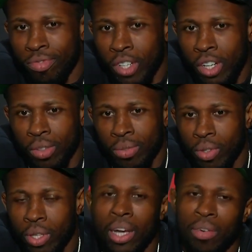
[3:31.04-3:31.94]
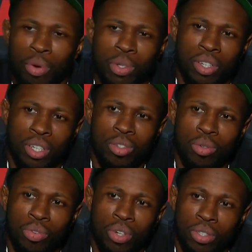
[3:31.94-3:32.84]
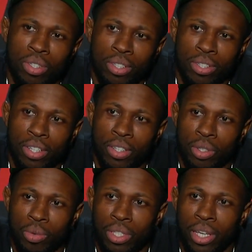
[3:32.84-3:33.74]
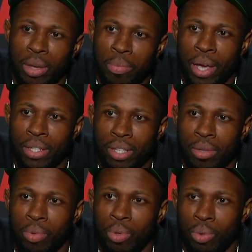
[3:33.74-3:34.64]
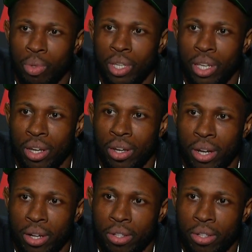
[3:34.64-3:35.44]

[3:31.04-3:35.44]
you know, I got to focus on this dude first. You know, so once I get past him, we'll take care of that.